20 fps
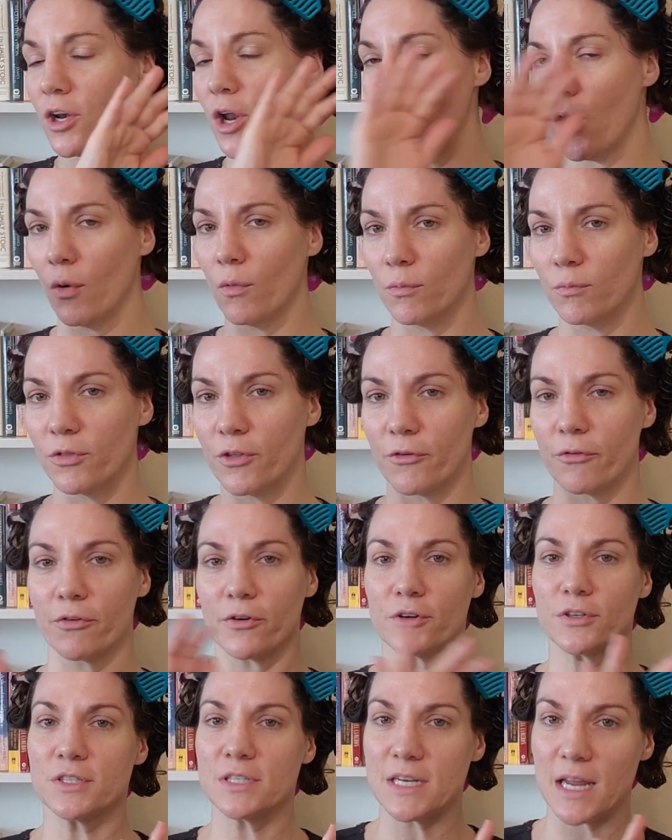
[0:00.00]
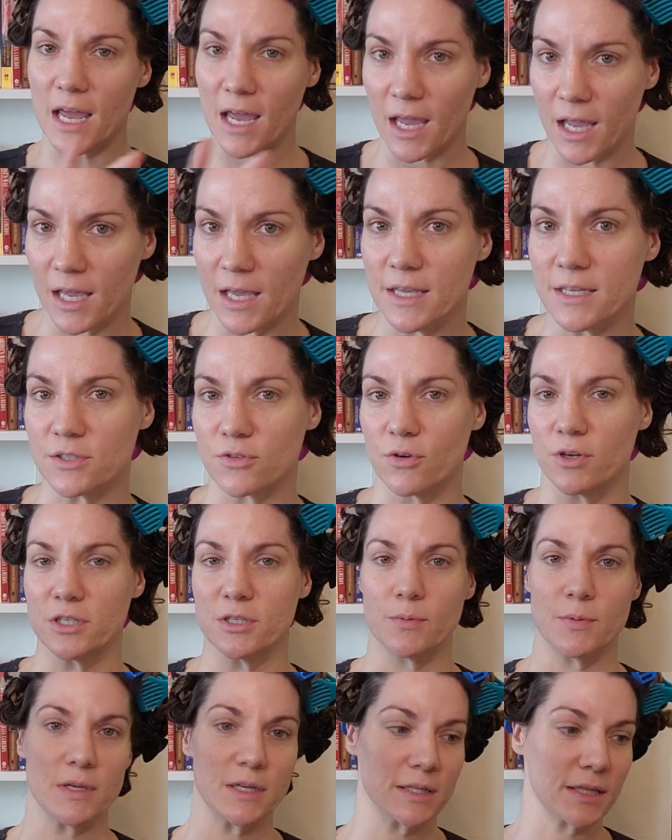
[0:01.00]
No, the first day is
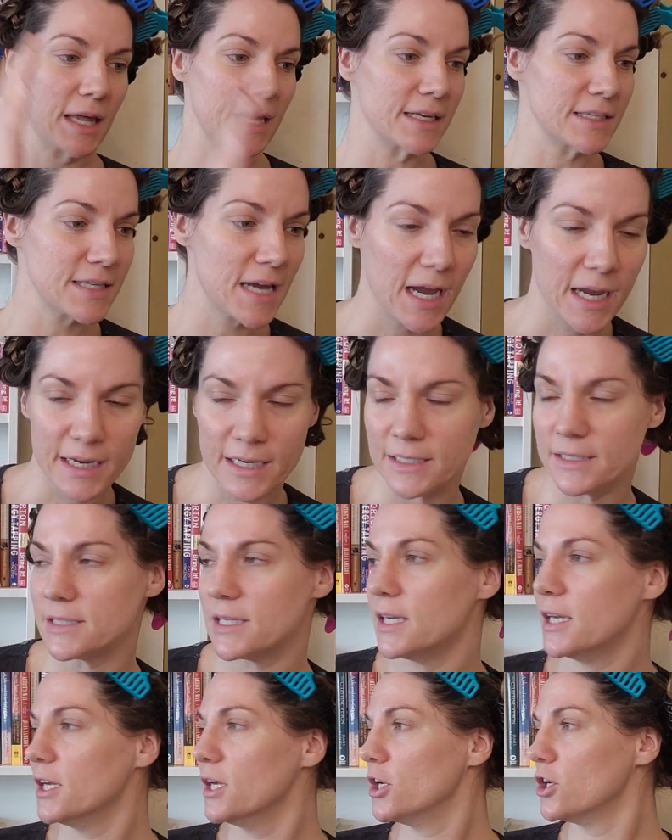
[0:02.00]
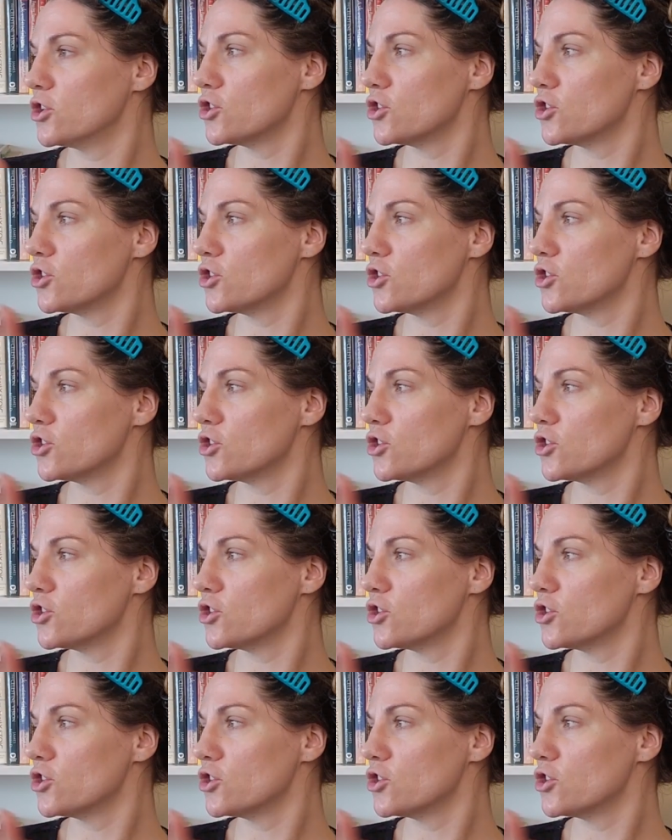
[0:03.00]
going to be like tight